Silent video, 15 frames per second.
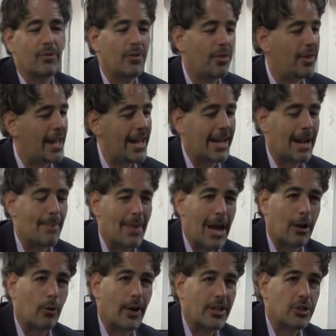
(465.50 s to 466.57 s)
thing, I'm
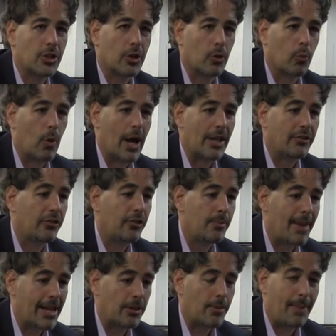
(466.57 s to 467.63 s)
not quite sure what, to
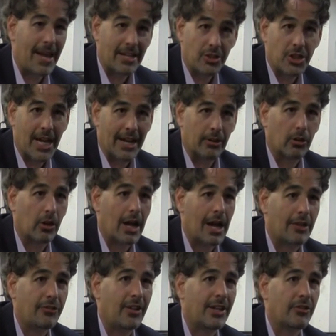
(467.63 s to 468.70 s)
make the paid channel
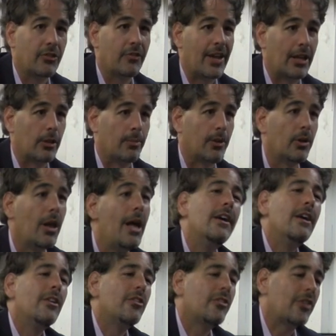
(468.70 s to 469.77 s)
content available.
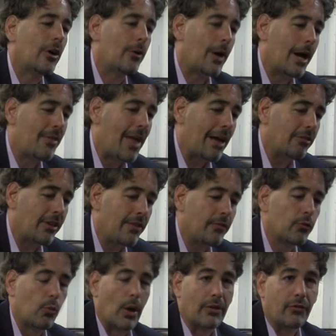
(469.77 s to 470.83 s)
So that
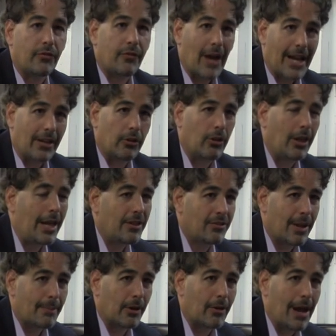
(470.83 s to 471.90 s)
leaves one final
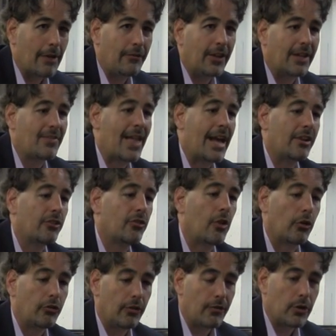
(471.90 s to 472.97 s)
demographic, and that is
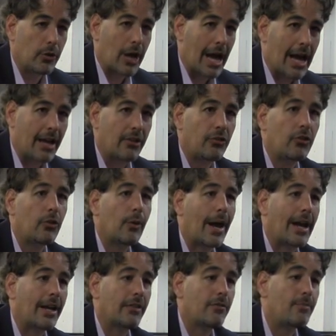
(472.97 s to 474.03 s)
those of you guys who
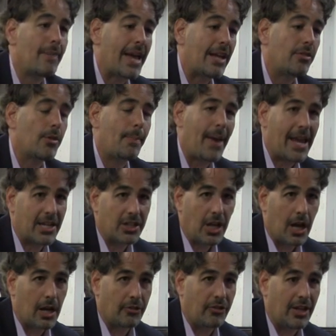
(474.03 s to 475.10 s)
I have made the paid
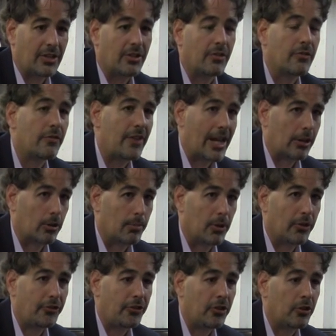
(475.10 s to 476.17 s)
content
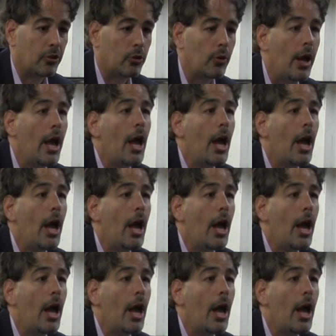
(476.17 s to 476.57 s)
available to